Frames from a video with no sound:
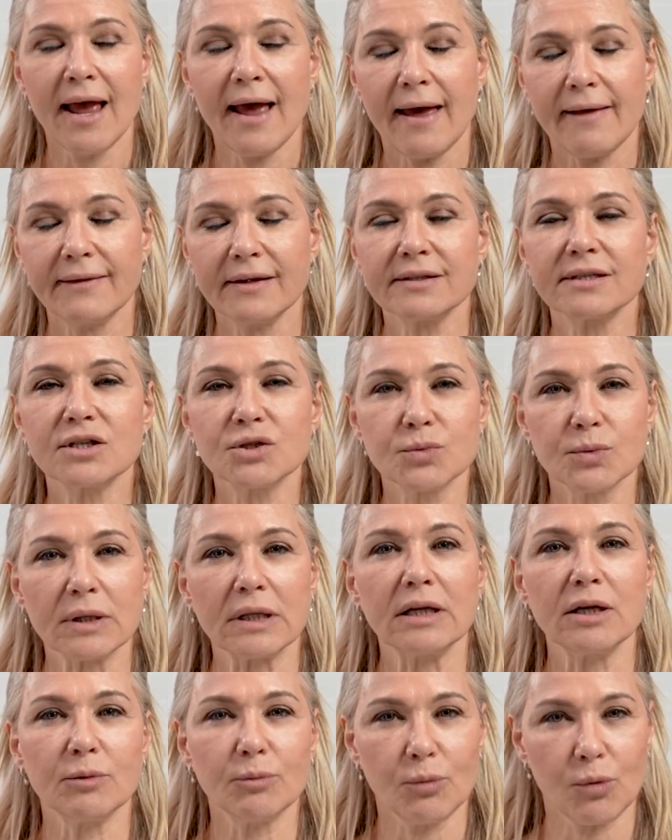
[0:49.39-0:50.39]
And this is
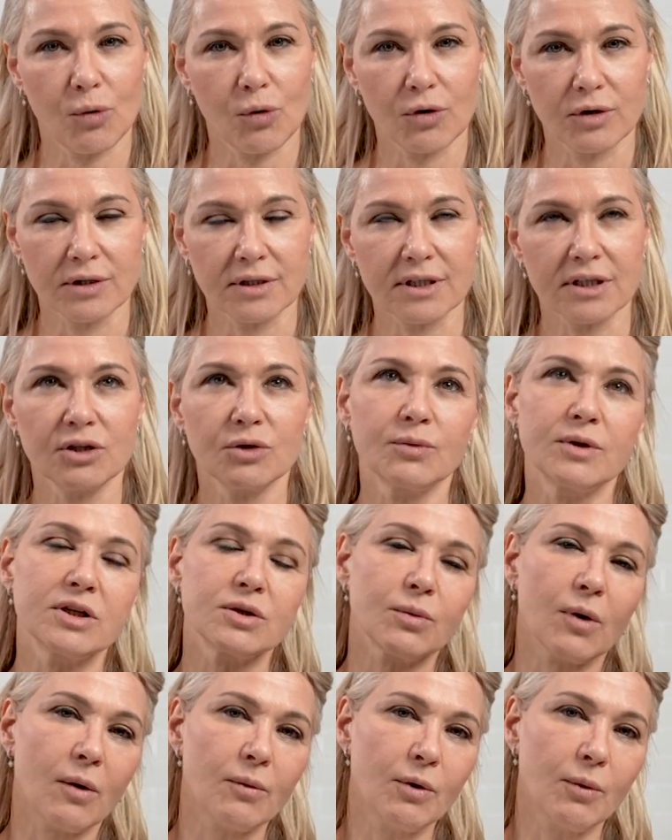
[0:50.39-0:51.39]
really important. And the
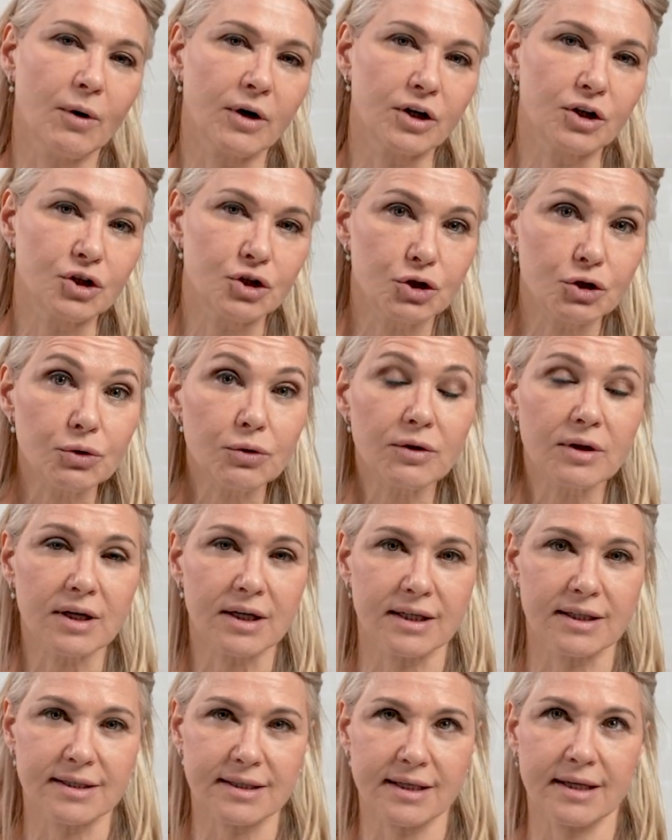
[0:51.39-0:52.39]
reason why we want to do
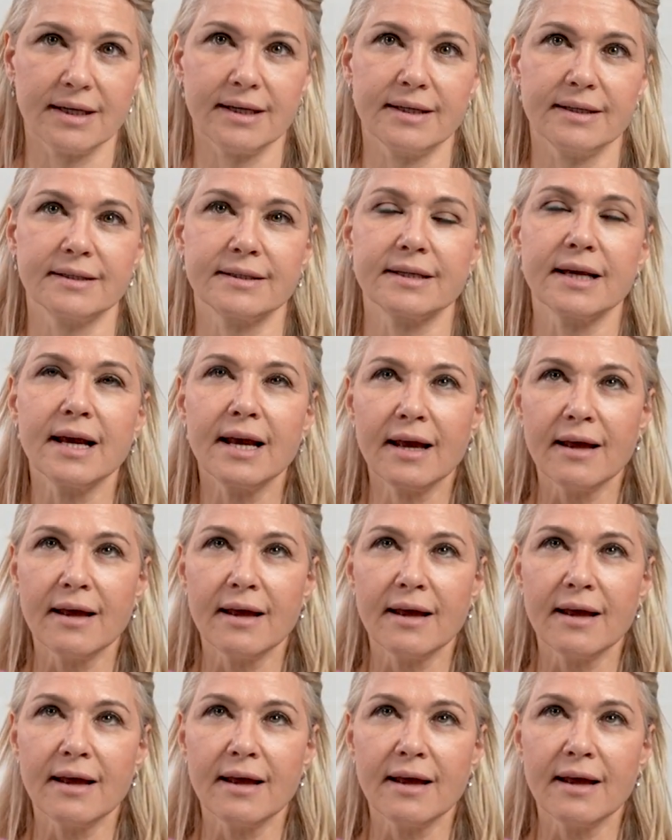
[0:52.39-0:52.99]
this is